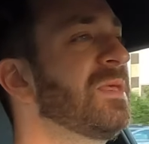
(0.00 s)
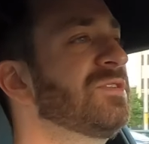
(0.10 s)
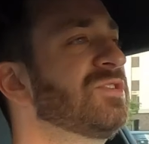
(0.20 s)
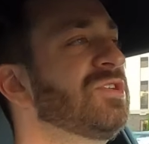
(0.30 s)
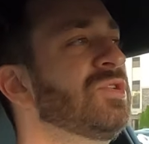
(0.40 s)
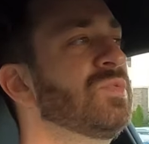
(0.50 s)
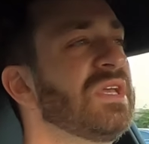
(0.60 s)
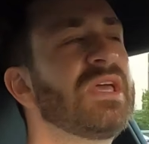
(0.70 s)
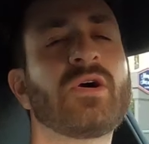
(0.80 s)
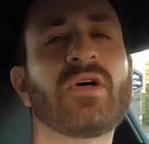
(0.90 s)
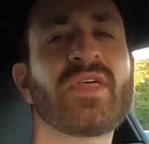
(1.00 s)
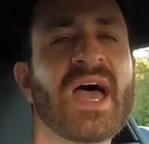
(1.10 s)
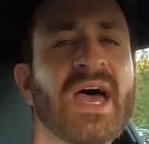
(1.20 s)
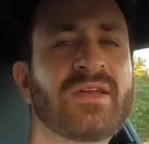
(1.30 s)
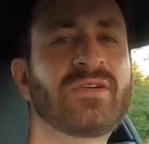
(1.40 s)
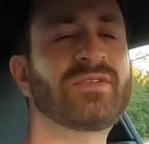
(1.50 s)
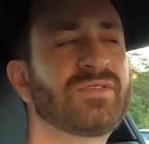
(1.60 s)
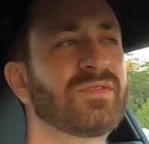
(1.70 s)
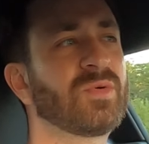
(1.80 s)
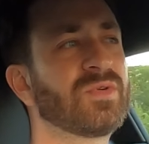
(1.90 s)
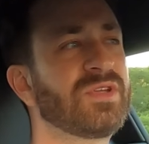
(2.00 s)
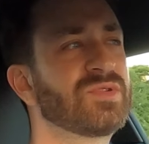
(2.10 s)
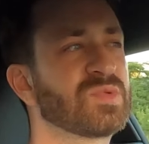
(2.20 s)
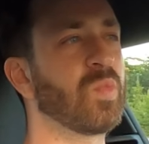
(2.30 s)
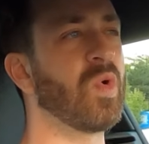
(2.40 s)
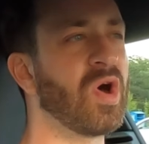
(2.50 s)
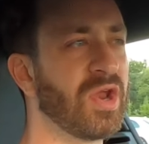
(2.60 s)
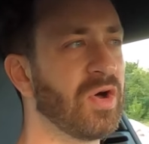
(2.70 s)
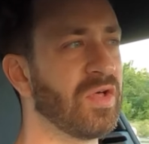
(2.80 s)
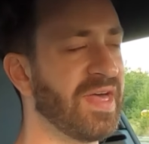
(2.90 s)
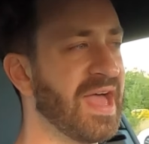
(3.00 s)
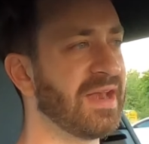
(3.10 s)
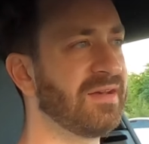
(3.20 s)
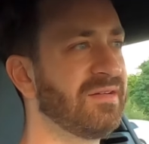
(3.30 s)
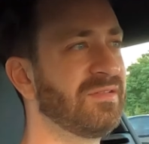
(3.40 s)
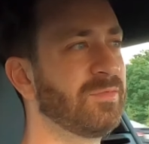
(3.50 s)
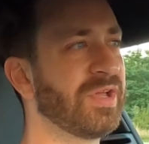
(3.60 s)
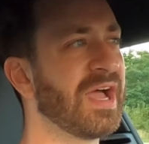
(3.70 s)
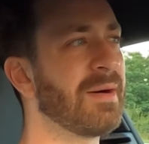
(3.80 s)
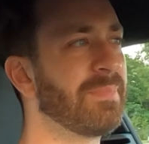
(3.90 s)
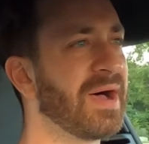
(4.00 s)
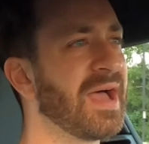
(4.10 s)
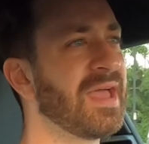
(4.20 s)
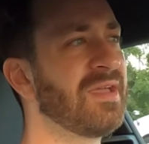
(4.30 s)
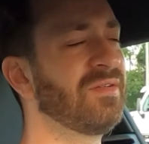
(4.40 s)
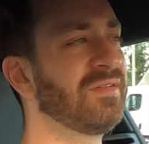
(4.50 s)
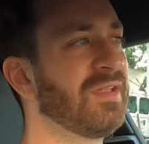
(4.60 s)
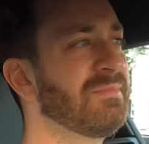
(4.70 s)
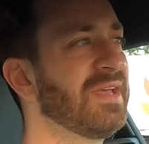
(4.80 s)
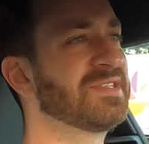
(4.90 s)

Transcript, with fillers: do you need all that or do you just want all that? we got by and made